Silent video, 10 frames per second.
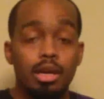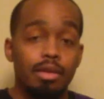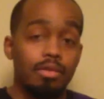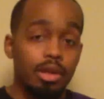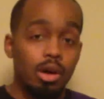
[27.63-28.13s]

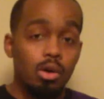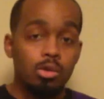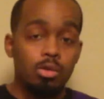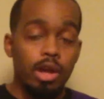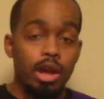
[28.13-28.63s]
And for
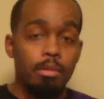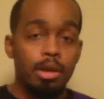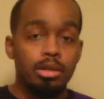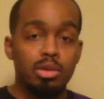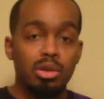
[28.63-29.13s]
those who have
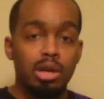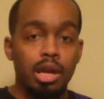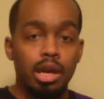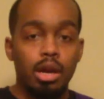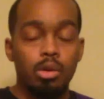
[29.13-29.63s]
been tuning
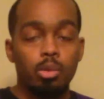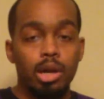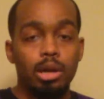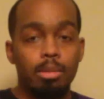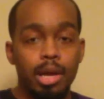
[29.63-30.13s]
in on a
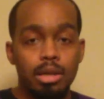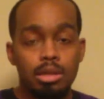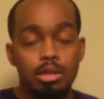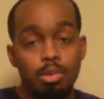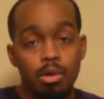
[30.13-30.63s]
regular
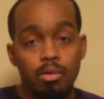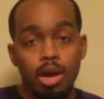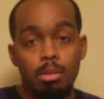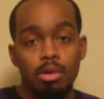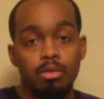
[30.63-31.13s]
basis to
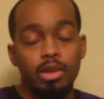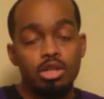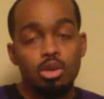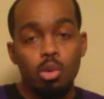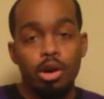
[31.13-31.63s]
Profound
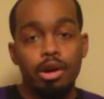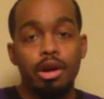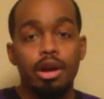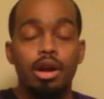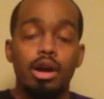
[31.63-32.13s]
Motivational Word,